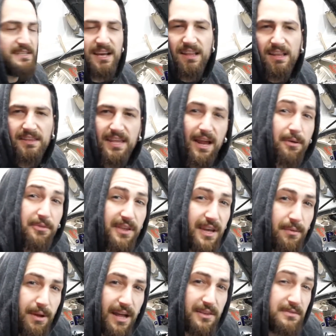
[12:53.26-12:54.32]
now I'm
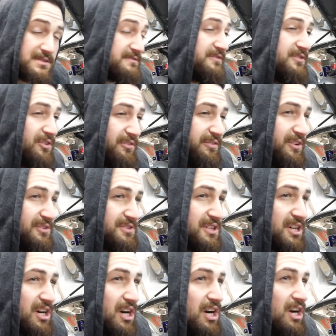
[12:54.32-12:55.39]
thinking about it. There's a fuel
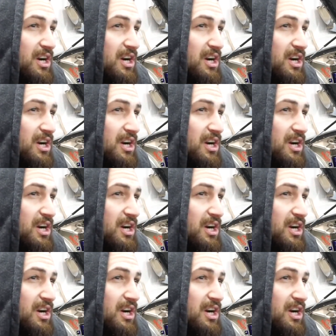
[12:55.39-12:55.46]
filter.